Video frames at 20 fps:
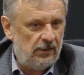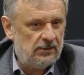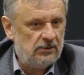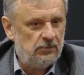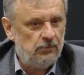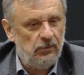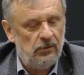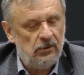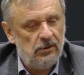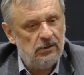
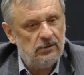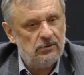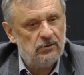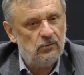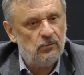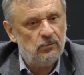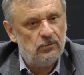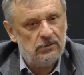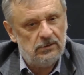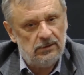experienced
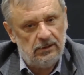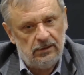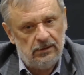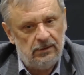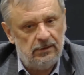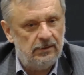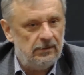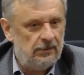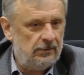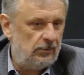who
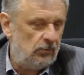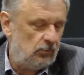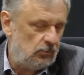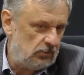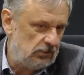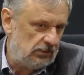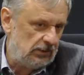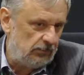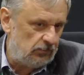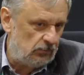said that there
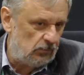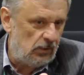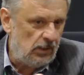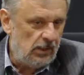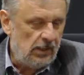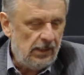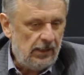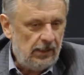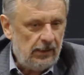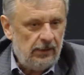was some
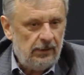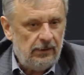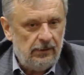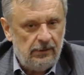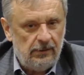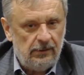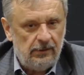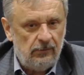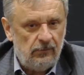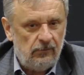
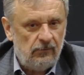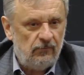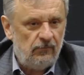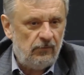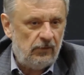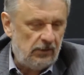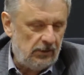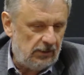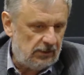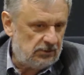
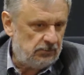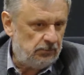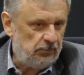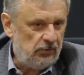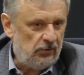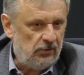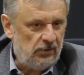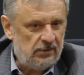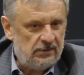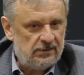very
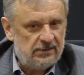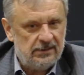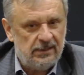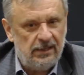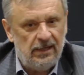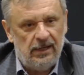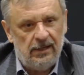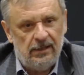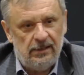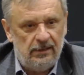experienced
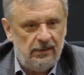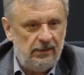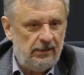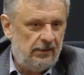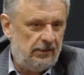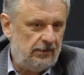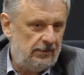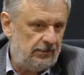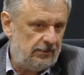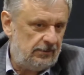guy,
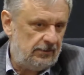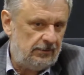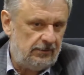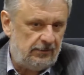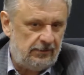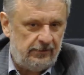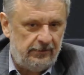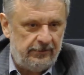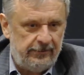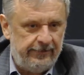and
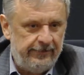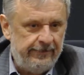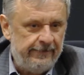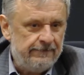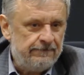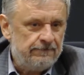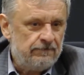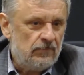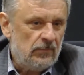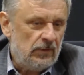
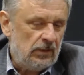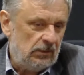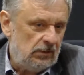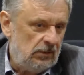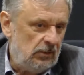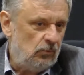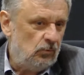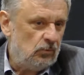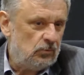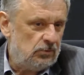
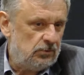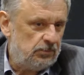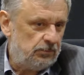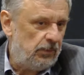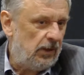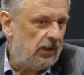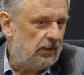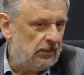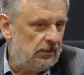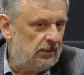he was
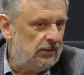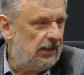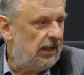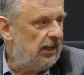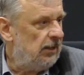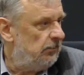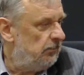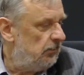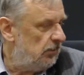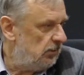
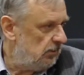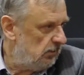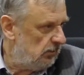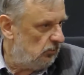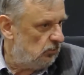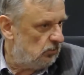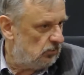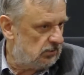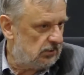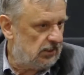part-timer.
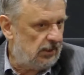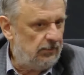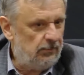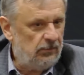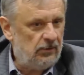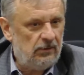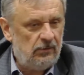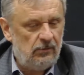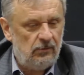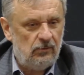He was
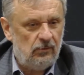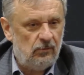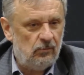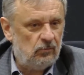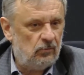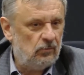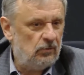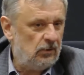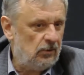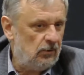coming,
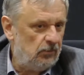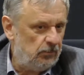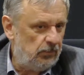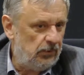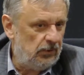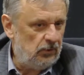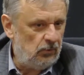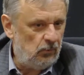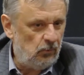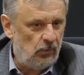to the
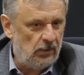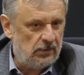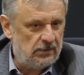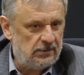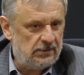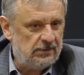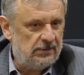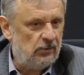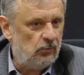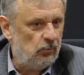company
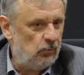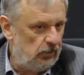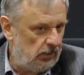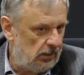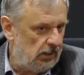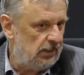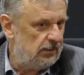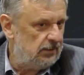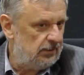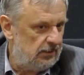once a
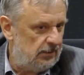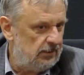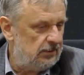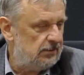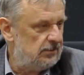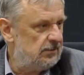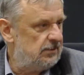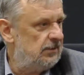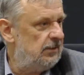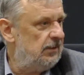week on
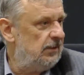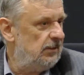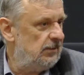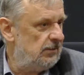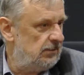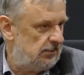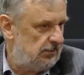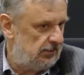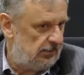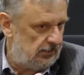
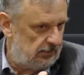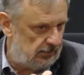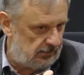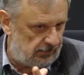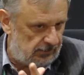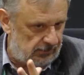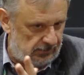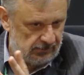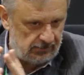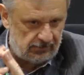Thursdays, and
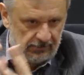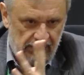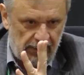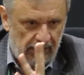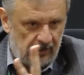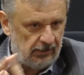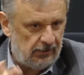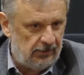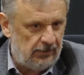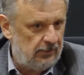these
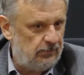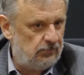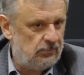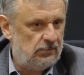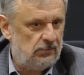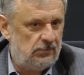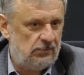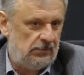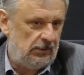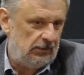
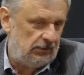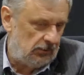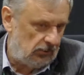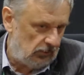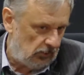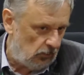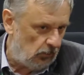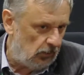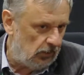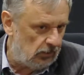items that
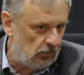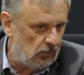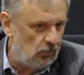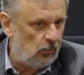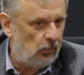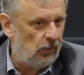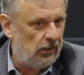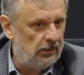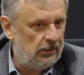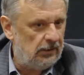require
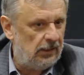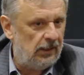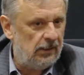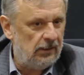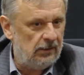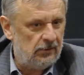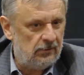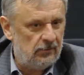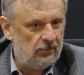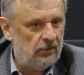white
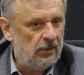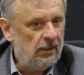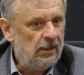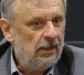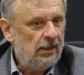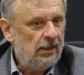iron